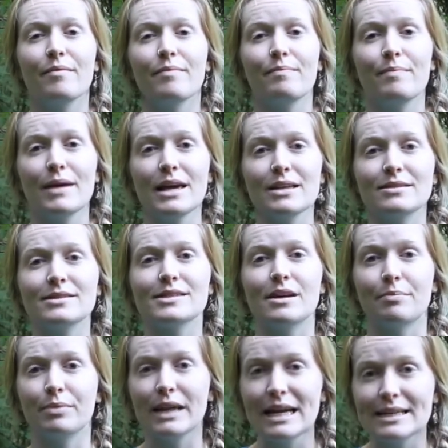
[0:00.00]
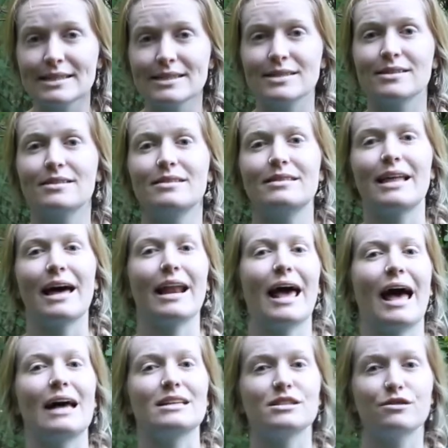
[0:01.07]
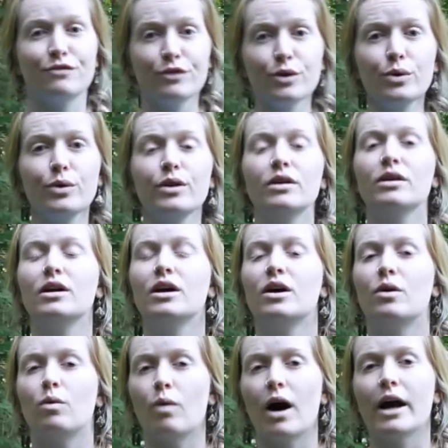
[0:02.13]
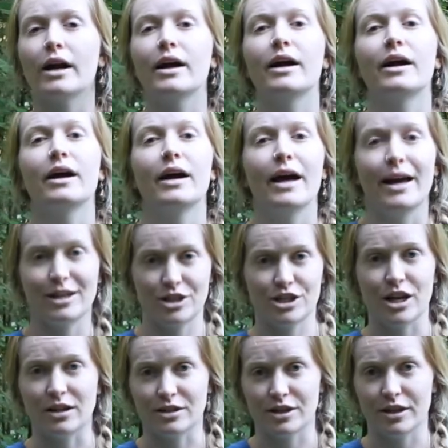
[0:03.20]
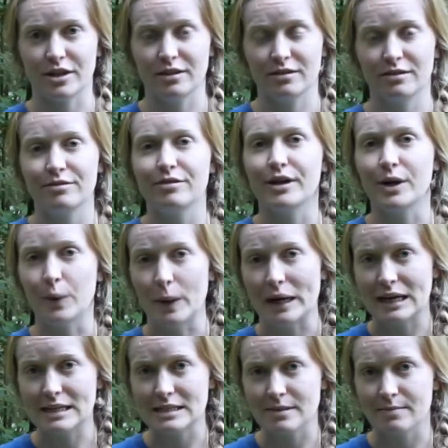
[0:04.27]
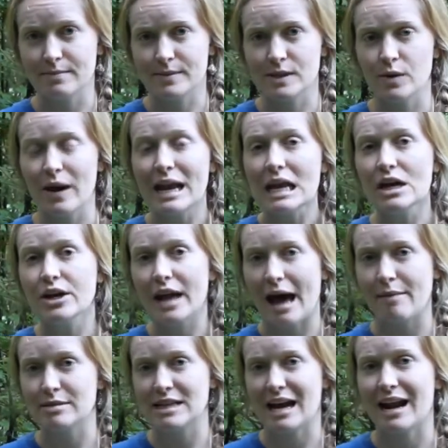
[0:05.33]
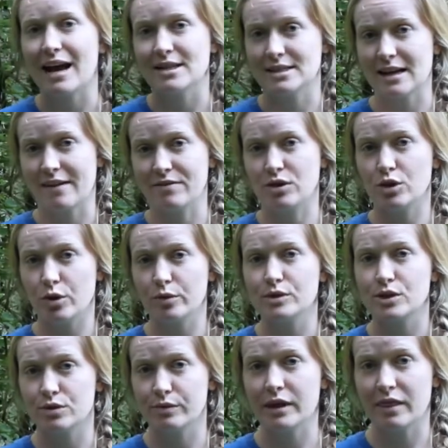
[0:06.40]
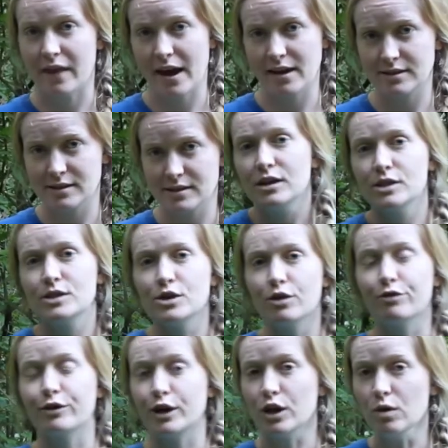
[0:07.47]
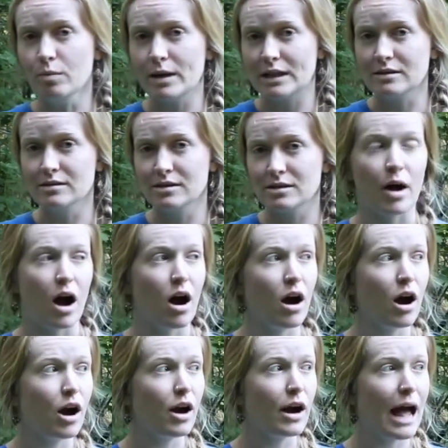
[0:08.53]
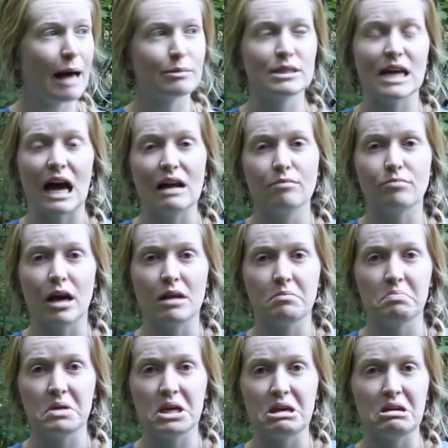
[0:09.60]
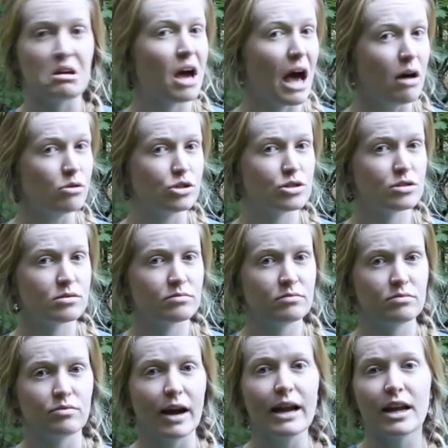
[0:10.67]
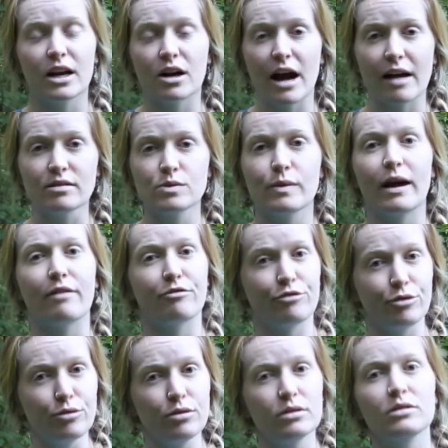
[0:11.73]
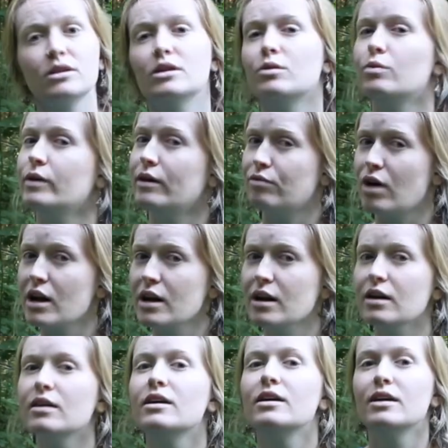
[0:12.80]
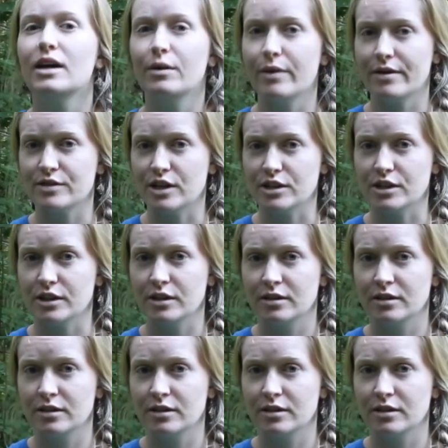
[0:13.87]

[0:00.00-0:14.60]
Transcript: means a place that has food, water, and shelter for an organism. So any good habitat has to have those three things. So for humans, our habitat might be a house, right? In our house we have food, we have water, and we have shelter.